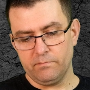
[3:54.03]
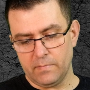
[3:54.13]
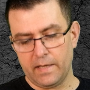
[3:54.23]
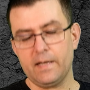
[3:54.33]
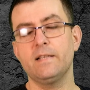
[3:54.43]

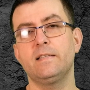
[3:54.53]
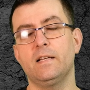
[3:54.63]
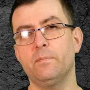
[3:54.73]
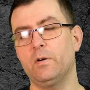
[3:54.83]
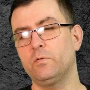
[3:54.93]
like I said,
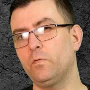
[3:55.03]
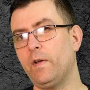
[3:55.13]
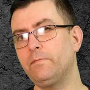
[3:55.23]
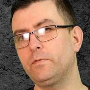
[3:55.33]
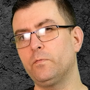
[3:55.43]
about
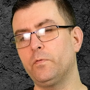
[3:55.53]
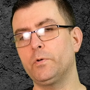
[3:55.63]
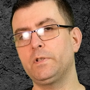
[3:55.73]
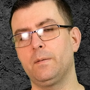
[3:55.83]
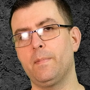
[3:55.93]
12 to
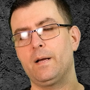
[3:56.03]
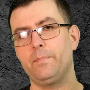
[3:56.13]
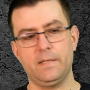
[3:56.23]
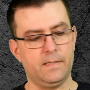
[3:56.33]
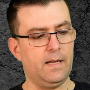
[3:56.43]
14 megapixel.